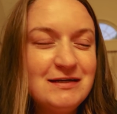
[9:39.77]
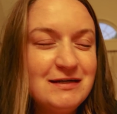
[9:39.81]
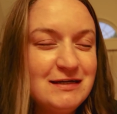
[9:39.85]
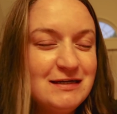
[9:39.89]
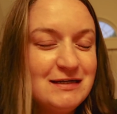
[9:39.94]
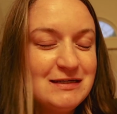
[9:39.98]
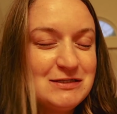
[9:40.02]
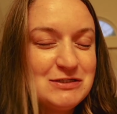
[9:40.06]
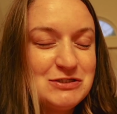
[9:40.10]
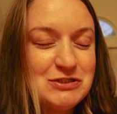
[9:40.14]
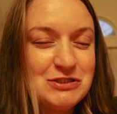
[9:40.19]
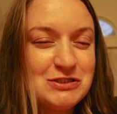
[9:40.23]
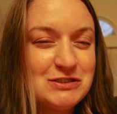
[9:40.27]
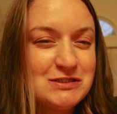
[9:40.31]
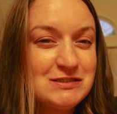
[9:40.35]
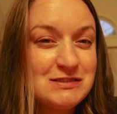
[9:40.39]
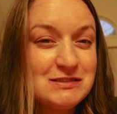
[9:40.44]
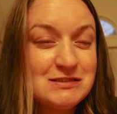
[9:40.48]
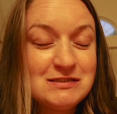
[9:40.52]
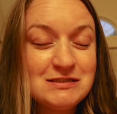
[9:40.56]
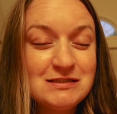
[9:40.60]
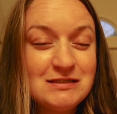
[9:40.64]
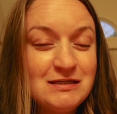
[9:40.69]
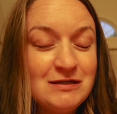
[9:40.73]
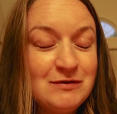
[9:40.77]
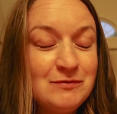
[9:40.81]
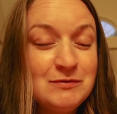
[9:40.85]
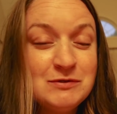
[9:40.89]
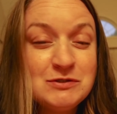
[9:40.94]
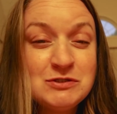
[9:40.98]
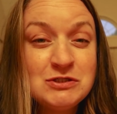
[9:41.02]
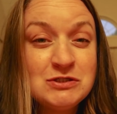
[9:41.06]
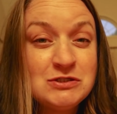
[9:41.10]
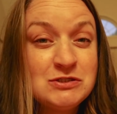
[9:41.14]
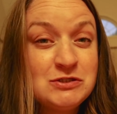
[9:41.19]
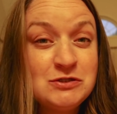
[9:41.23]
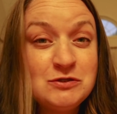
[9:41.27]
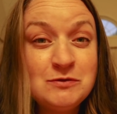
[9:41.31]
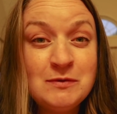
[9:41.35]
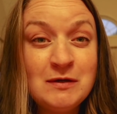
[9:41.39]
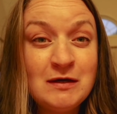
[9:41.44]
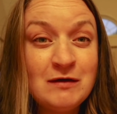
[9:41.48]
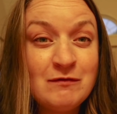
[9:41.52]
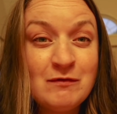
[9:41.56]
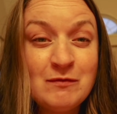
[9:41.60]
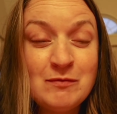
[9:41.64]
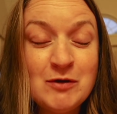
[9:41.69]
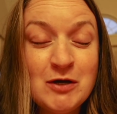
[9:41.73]
it was just too
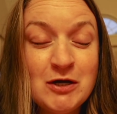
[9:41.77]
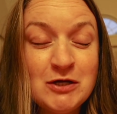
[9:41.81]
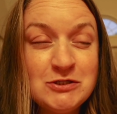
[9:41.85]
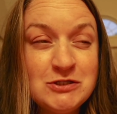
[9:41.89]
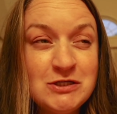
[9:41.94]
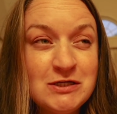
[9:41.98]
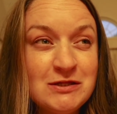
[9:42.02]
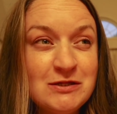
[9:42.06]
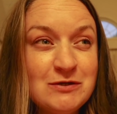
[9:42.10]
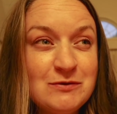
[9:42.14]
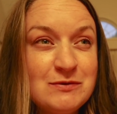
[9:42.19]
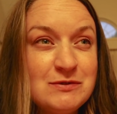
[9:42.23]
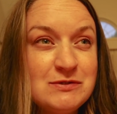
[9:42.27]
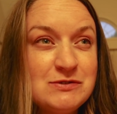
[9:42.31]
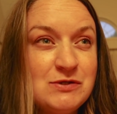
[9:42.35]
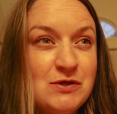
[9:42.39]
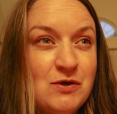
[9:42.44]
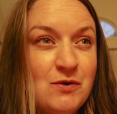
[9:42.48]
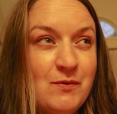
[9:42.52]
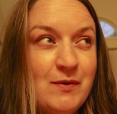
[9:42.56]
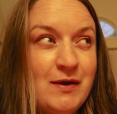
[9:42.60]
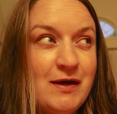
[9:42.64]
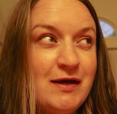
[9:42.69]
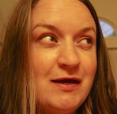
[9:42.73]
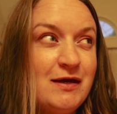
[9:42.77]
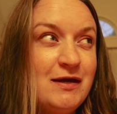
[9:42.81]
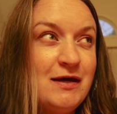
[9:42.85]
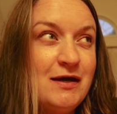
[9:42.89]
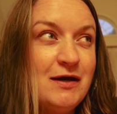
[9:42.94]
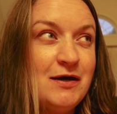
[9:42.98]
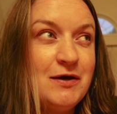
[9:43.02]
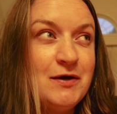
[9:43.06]
big of a project. There was no way.